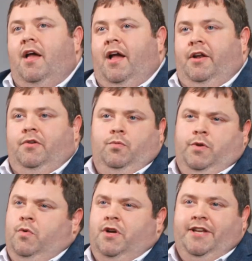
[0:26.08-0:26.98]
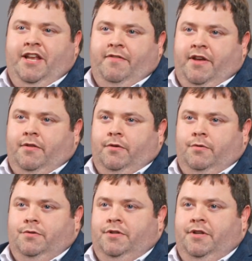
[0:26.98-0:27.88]
and we work to innovate
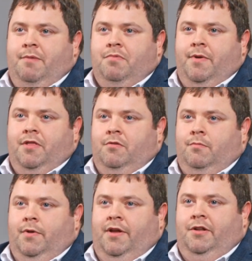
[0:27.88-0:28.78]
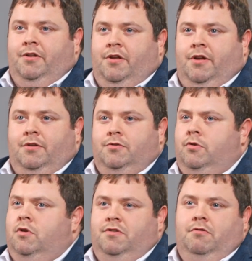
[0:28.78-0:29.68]
those and implement them and
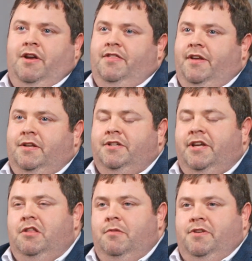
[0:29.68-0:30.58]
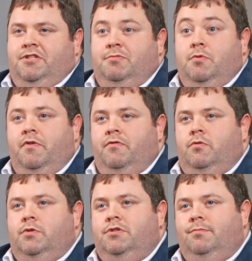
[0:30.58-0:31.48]
do lots of great things that keep the business moving
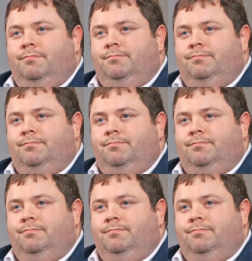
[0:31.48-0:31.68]
forwards.